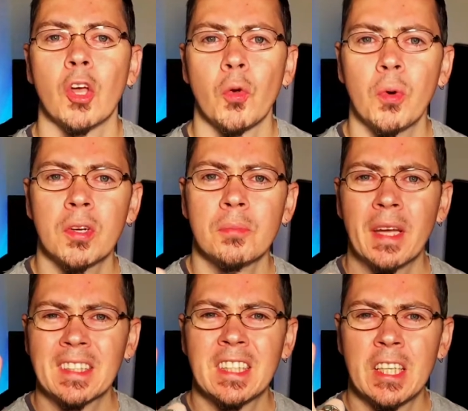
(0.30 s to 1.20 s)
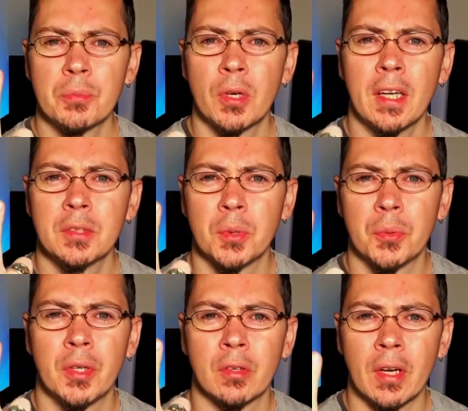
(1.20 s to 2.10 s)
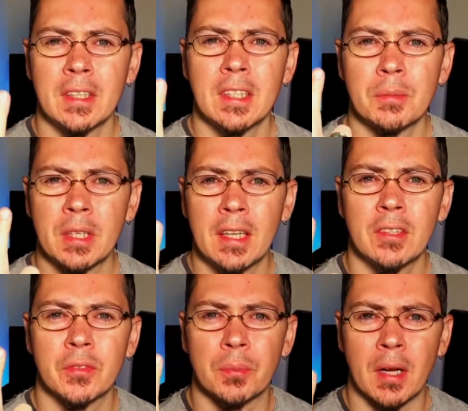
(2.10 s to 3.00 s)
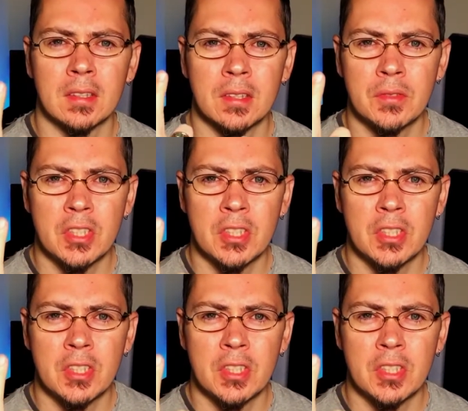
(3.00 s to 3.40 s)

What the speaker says: Welcome back to the Uprise, where we are rising up together for positive